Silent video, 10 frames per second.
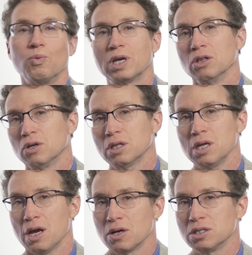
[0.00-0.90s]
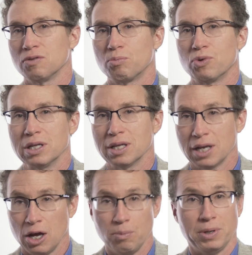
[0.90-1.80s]
We can look at the areas of the brain that
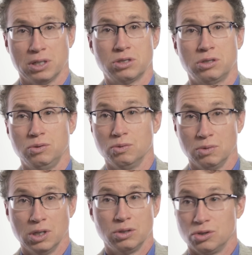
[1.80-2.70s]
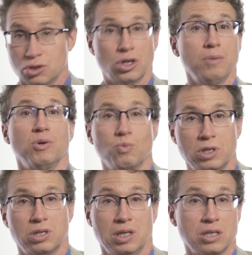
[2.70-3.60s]
help us to determine
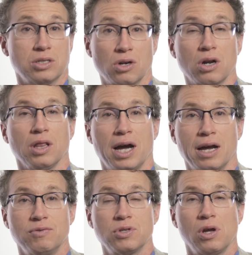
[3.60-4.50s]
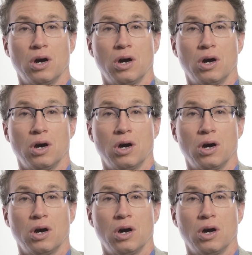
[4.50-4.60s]
which things in our lives